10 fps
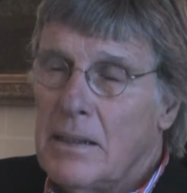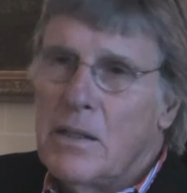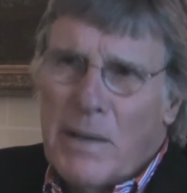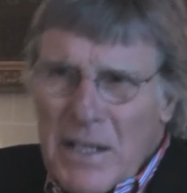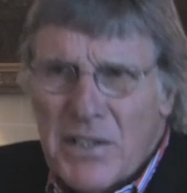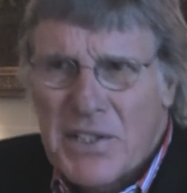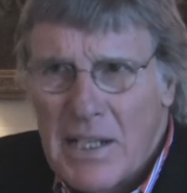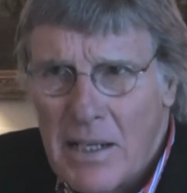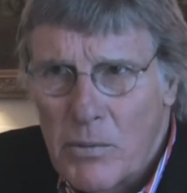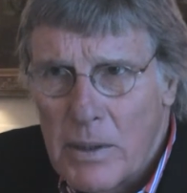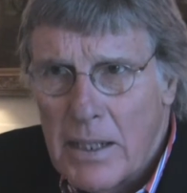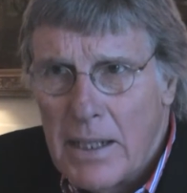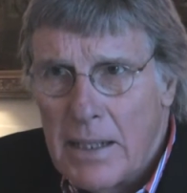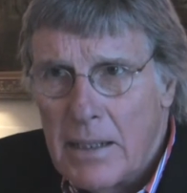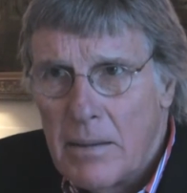know, I understand
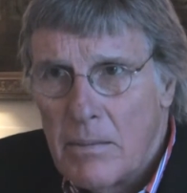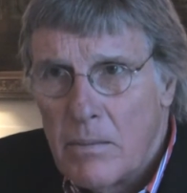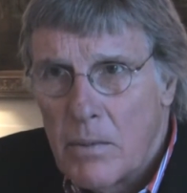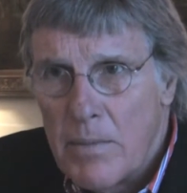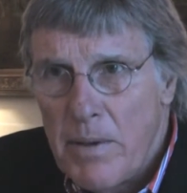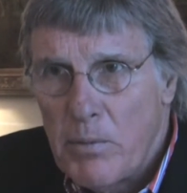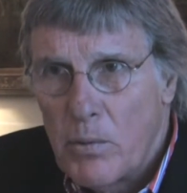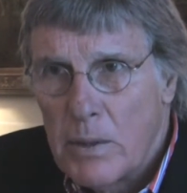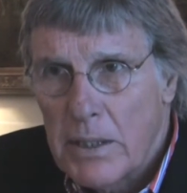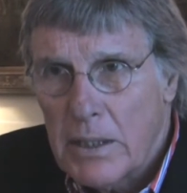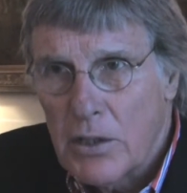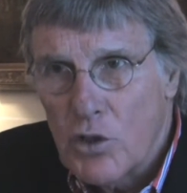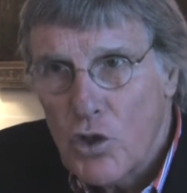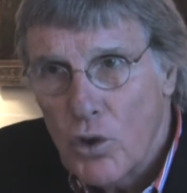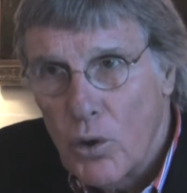why people want to
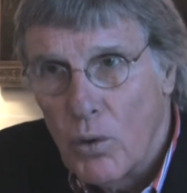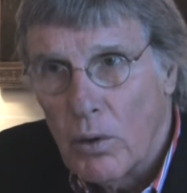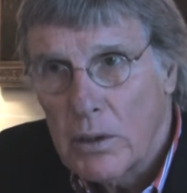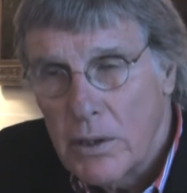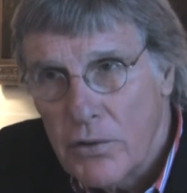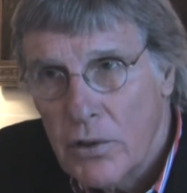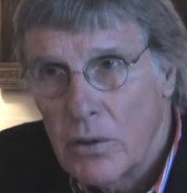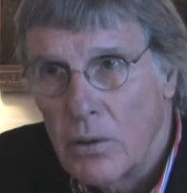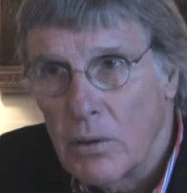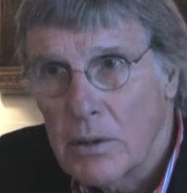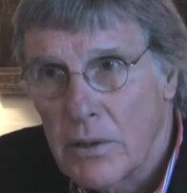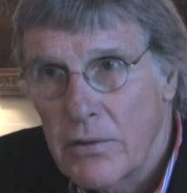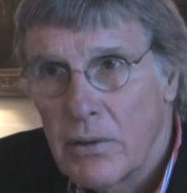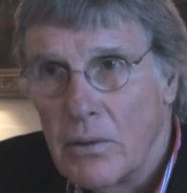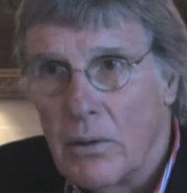control
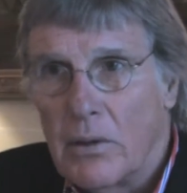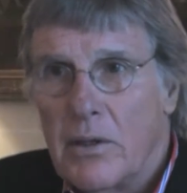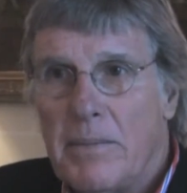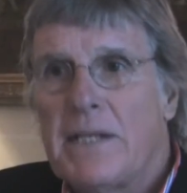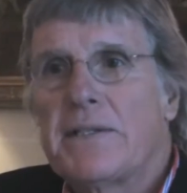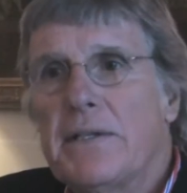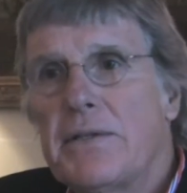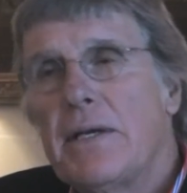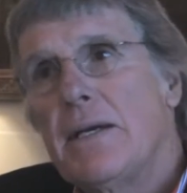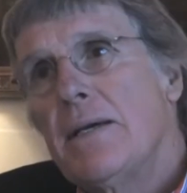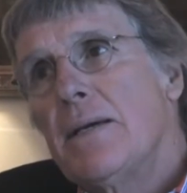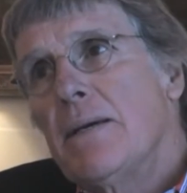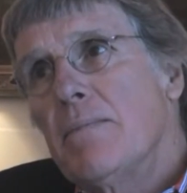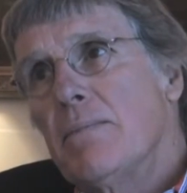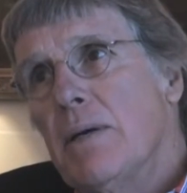the message,
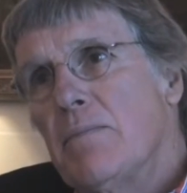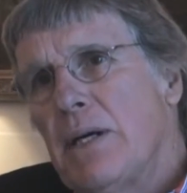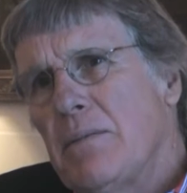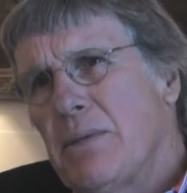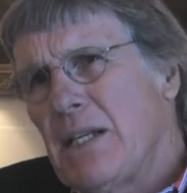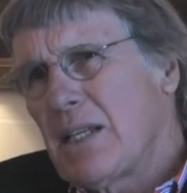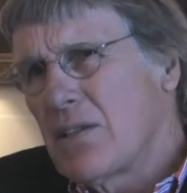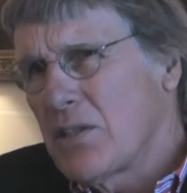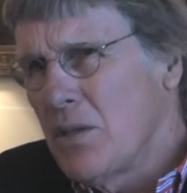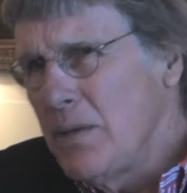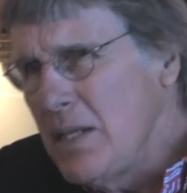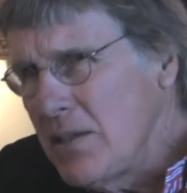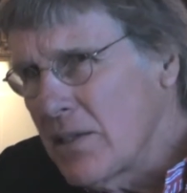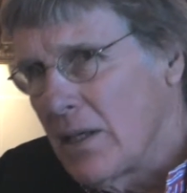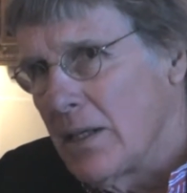but it can so
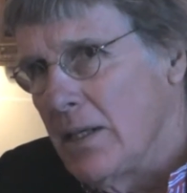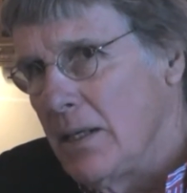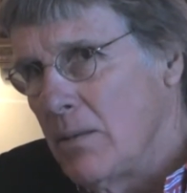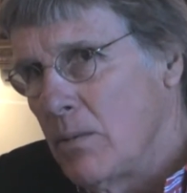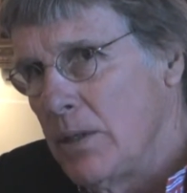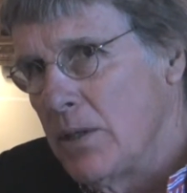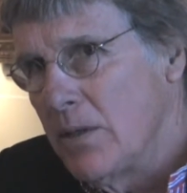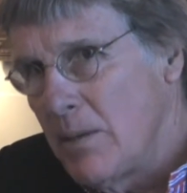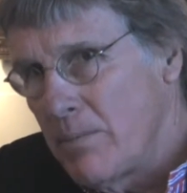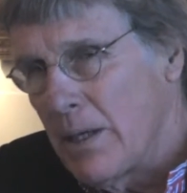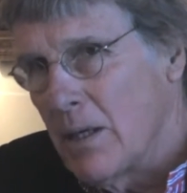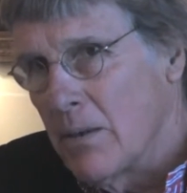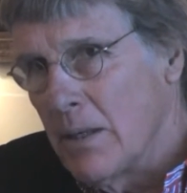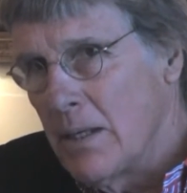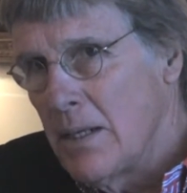easily, when you're in
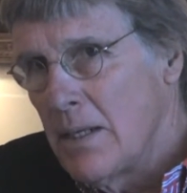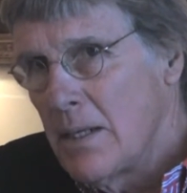power